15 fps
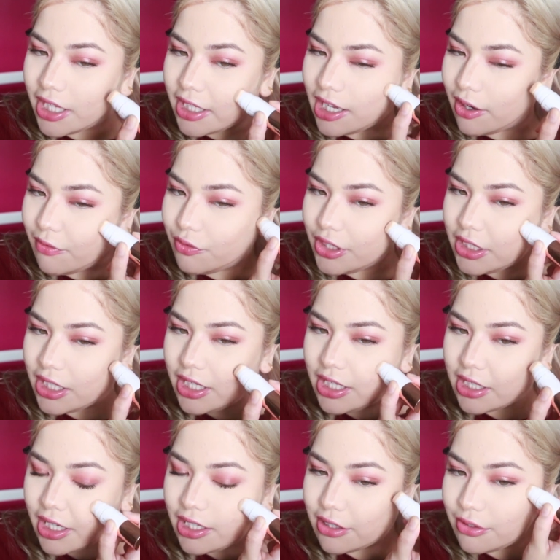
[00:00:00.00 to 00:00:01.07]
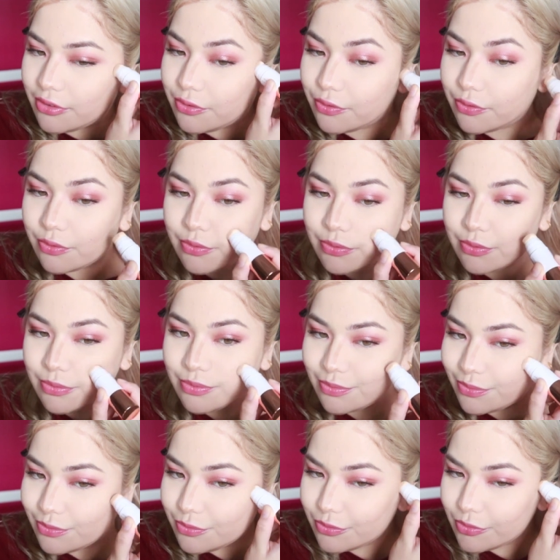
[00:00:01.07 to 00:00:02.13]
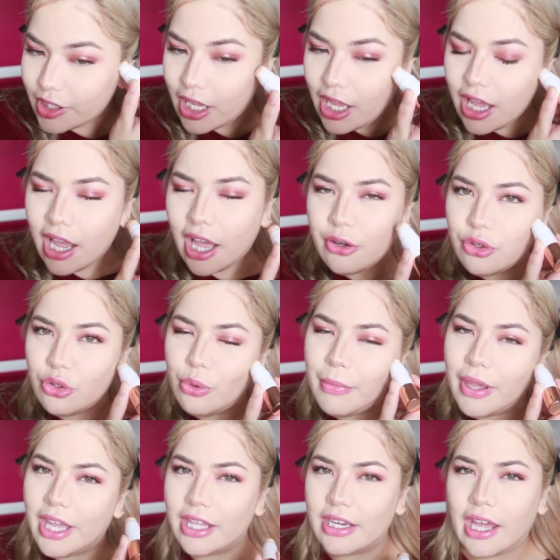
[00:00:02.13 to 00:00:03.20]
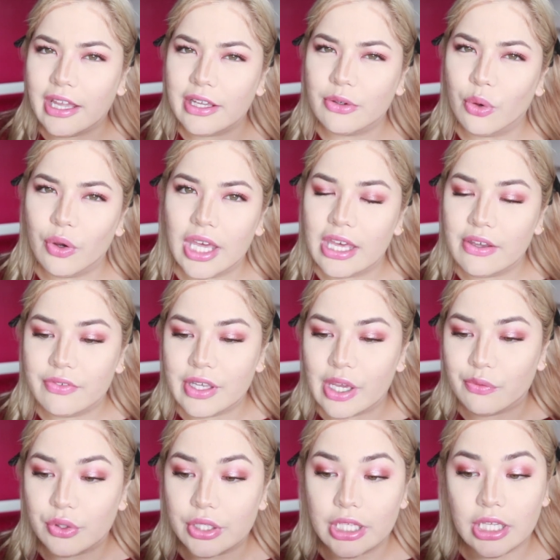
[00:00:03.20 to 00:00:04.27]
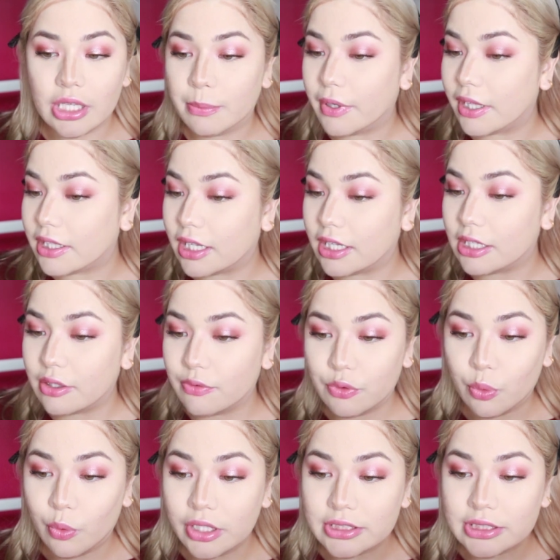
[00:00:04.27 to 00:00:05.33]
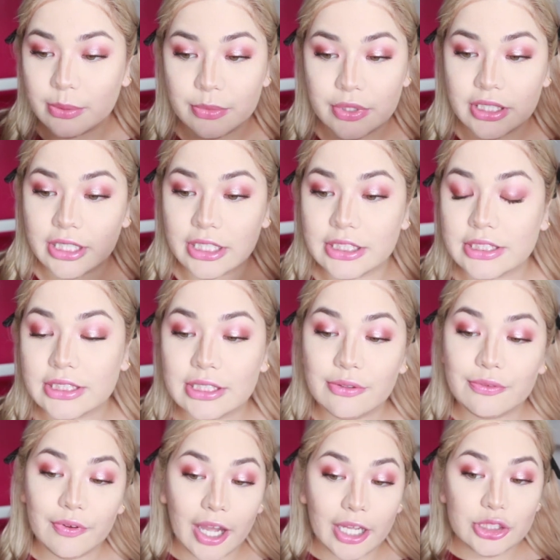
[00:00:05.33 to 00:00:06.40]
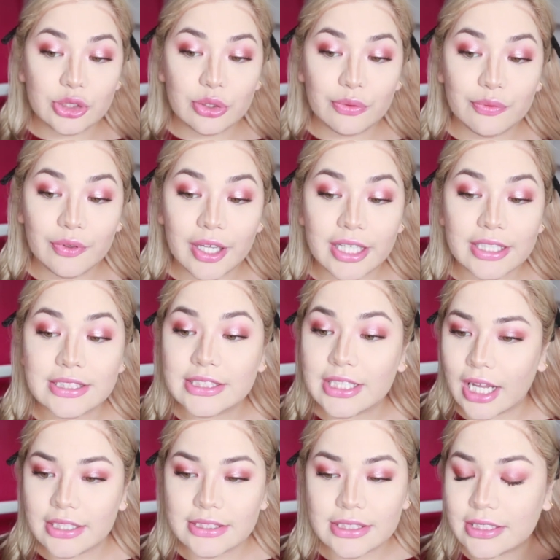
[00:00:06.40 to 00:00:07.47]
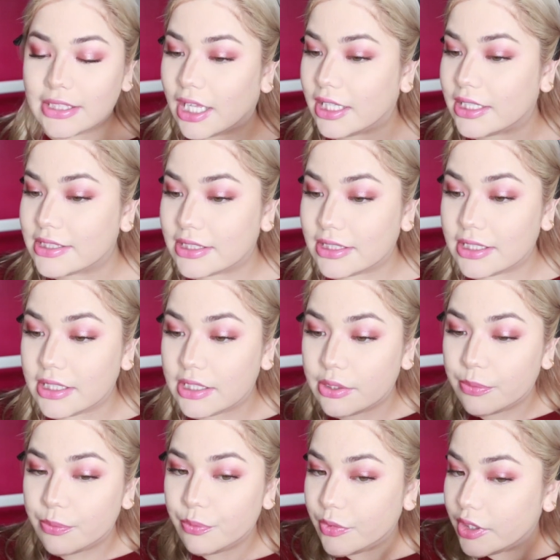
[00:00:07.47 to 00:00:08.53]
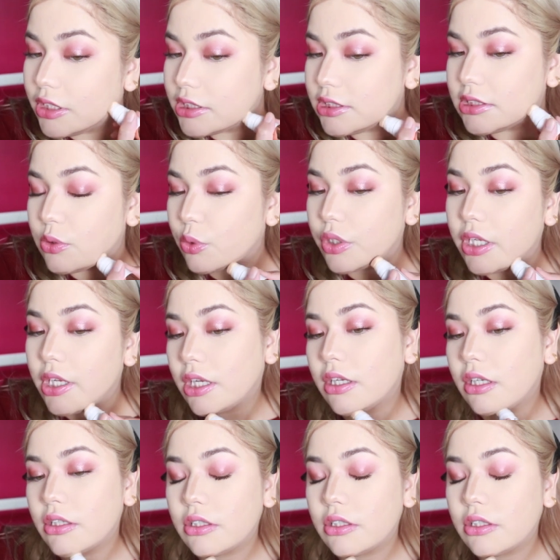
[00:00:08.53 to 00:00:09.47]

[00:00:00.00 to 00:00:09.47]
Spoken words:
like everyday kind of, I don't know man, I go heavy every day, but like if you want something that just defines your face, cuts it nicely, this is okay.